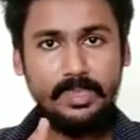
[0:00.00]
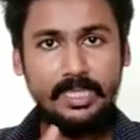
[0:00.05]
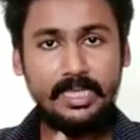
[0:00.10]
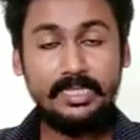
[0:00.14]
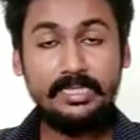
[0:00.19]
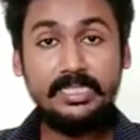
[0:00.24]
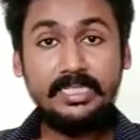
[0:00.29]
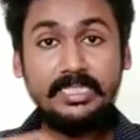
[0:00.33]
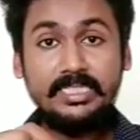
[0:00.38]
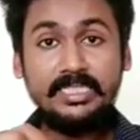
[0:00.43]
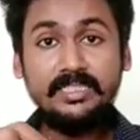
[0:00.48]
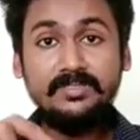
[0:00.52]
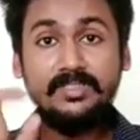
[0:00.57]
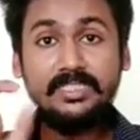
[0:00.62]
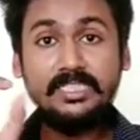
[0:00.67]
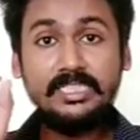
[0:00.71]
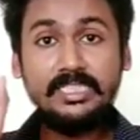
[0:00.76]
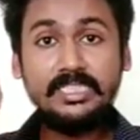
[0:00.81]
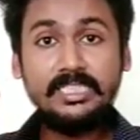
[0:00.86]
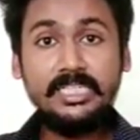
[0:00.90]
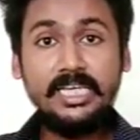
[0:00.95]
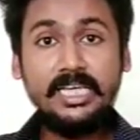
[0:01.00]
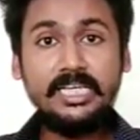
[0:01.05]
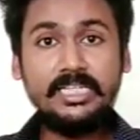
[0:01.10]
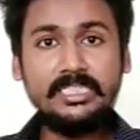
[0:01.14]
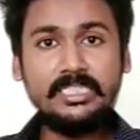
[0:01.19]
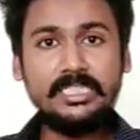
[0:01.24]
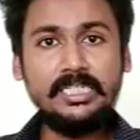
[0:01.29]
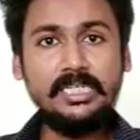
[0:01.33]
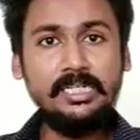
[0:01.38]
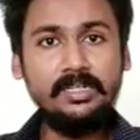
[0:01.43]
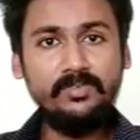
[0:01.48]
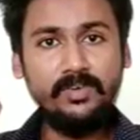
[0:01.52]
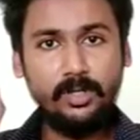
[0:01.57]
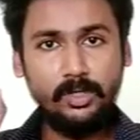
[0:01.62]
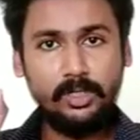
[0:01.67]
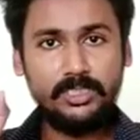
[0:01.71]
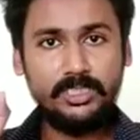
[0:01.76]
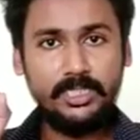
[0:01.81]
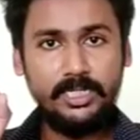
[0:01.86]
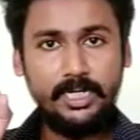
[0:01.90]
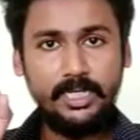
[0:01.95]
This gives a change in
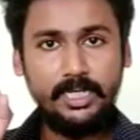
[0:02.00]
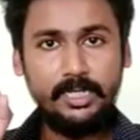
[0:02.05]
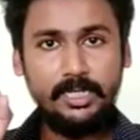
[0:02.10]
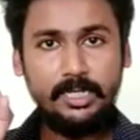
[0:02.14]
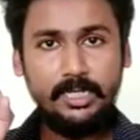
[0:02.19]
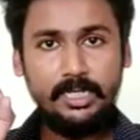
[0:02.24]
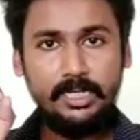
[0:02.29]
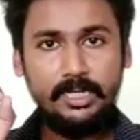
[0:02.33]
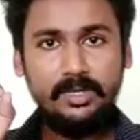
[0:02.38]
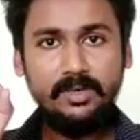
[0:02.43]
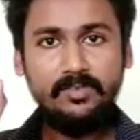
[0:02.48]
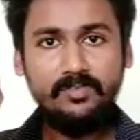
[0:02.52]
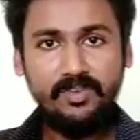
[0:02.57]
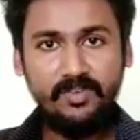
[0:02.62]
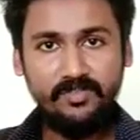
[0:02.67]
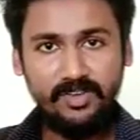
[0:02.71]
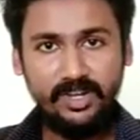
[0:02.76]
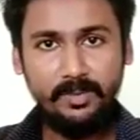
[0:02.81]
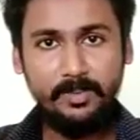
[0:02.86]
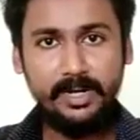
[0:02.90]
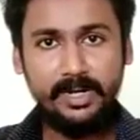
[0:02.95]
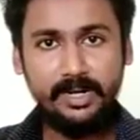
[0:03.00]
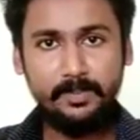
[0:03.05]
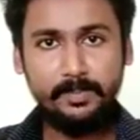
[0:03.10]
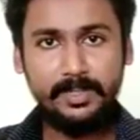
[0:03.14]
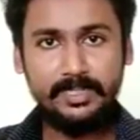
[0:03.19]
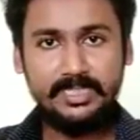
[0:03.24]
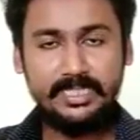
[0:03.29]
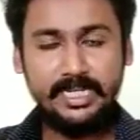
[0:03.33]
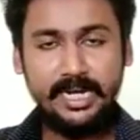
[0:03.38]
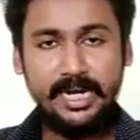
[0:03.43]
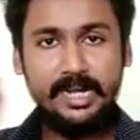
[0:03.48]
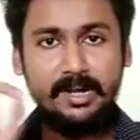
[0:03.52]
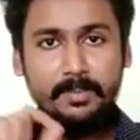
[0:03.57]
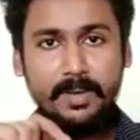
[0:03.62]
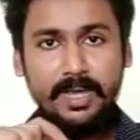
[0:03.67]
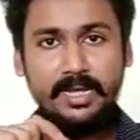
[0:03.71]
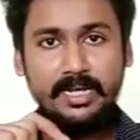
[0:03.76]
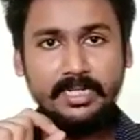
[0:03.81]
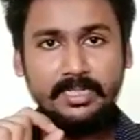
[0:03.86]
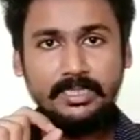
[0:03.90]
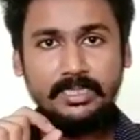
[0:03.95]
velocity. 50 meter per second
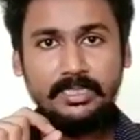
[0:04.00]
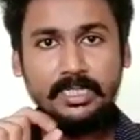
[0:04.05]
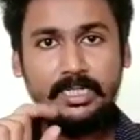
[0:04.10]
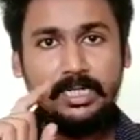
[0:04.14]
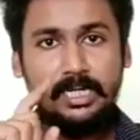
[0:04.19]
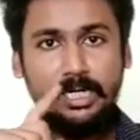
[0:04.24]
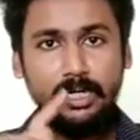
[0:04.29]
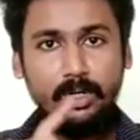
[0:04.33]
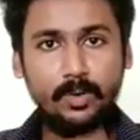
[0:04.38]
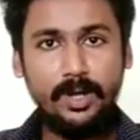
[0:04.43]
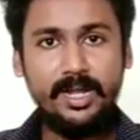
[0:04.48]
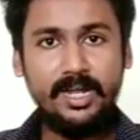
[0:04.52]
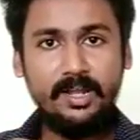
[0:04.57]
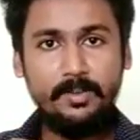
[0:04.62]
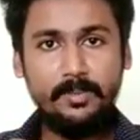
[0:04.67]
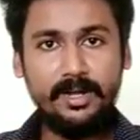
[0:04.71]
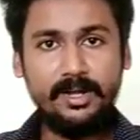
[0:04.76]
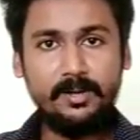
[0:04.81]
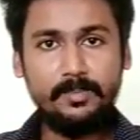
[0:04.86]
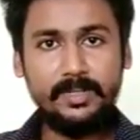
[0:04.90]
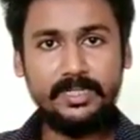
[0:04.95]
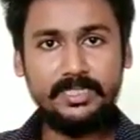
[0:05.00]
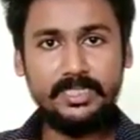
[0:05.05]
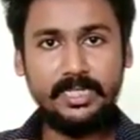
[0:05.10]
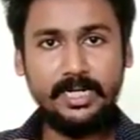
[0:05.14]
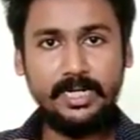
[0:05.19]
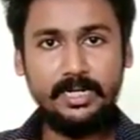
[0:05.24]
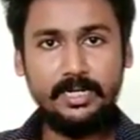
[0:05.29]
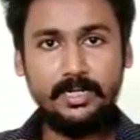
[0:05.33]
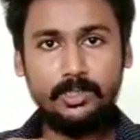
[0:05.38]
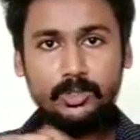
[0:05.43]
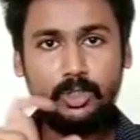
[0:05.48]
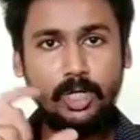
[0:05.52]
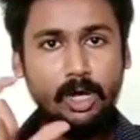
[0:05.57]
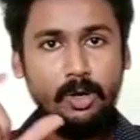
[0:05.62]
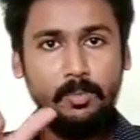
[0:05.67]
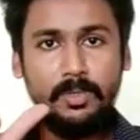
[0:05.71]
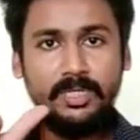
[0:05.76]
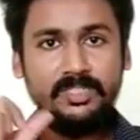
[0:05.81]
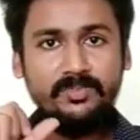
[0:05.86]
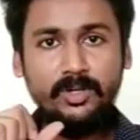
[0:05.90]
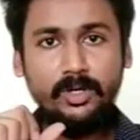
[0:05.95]
minus 20 meter per second. So
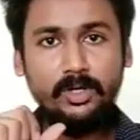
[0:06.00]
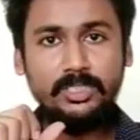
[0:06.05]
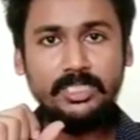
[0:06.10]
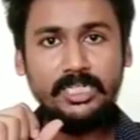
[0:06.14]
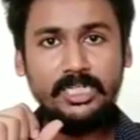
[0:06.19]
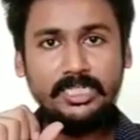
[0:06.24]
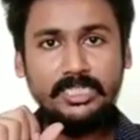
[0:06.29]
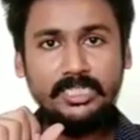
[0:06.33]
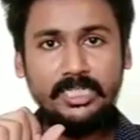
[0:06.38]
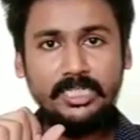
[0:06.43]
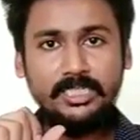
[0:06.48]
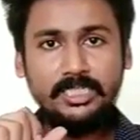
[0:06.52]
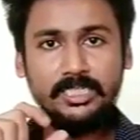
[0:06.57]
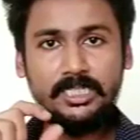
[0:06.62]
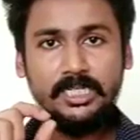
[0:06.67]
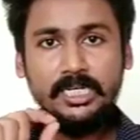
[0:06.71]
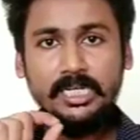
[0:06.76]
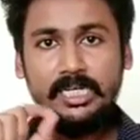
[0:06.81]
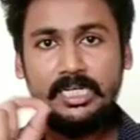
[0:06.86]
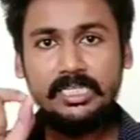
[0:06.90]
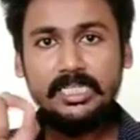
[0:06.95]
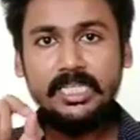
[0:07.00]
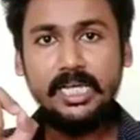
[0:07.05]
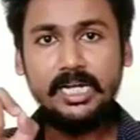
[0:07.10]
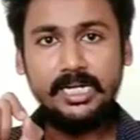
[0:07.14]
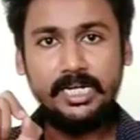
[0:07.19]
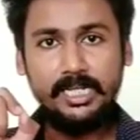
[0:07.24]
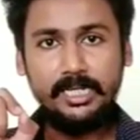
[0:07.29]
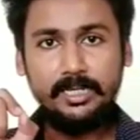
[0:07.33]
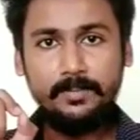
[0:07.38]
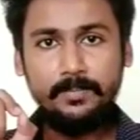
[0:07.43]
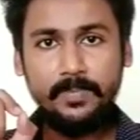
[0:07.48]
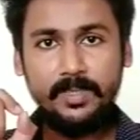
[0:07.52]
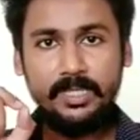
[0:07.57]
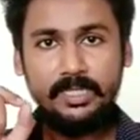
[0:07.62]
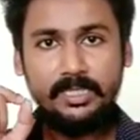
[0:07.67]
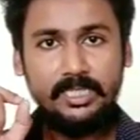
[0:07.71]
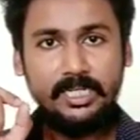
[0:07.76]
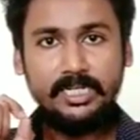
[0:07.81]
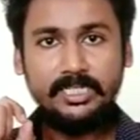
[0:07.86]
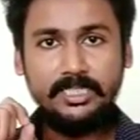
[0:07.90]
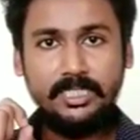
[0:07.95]
how much velocity change?
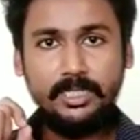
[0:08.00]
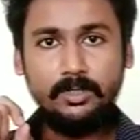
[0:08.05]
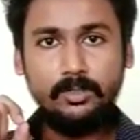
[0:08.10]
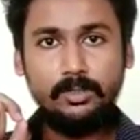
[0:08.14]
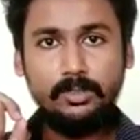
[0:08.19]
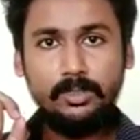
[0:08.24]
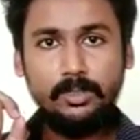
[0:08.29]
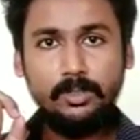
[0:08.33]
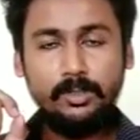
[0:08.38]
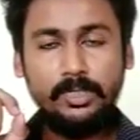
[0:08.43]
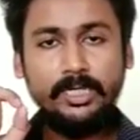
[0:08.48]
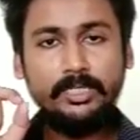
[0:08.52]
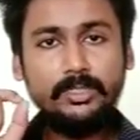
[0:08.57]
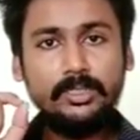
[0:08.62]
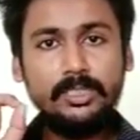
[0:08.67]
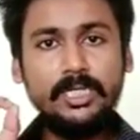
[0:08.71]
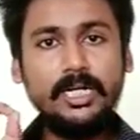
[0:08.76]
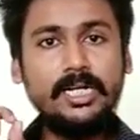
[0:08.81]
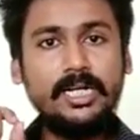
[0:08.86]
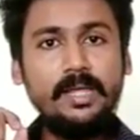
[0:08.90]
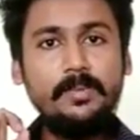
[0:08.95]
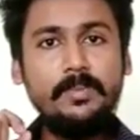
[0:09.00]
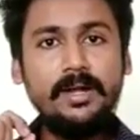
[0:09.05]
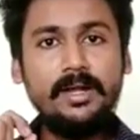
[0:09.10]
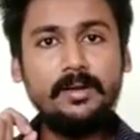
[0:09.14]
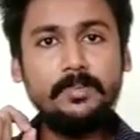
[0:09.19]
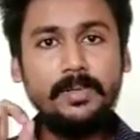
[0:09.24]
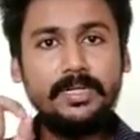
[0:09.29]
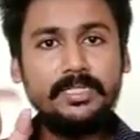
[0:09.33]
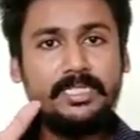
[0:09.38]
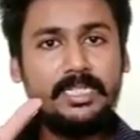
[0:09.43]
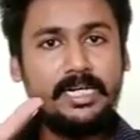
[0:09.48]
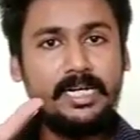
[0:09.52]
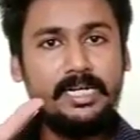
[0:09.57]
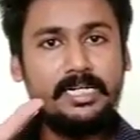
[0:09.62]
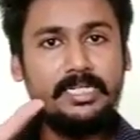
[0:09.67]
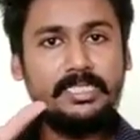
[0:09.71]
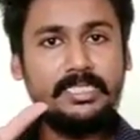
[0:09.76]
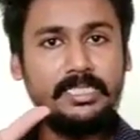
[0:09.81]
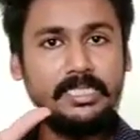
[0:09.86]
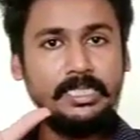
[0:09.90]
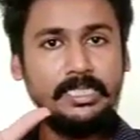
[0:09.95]
30. 30. Okay. So 30 meter per second
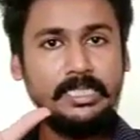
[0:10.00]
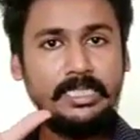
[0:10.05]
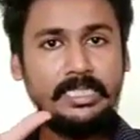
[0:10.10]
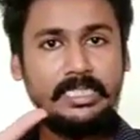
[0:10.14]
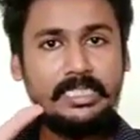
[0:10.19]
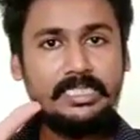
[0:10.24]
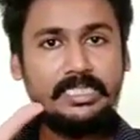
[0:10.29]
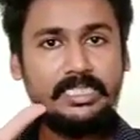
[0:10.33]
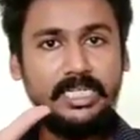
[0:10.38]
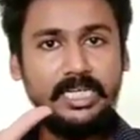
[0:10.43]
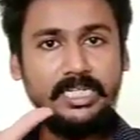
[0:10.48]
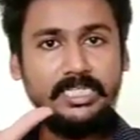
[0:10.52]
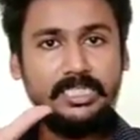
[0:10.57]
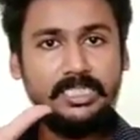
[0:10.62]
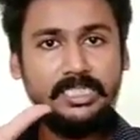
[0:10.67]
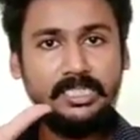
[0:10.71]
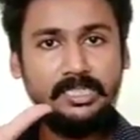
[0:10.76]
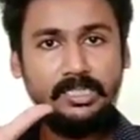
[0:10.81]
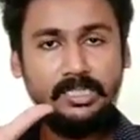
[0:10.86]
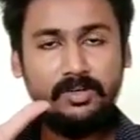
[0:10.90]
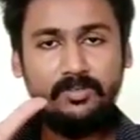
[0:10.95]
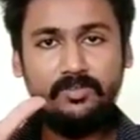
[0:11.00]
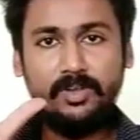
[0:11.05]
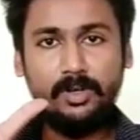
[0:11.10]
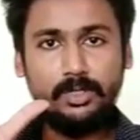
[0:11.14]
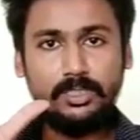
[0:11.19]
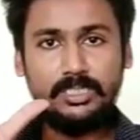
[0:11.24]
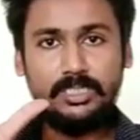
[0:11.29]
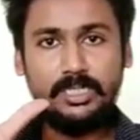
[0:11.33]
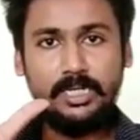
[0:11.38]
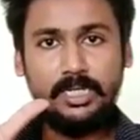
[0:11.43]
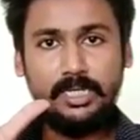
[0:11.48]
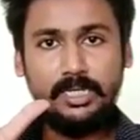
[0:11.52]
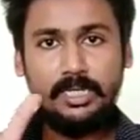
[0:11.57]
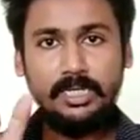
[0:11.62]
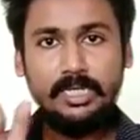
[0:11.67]
is the change in velocity.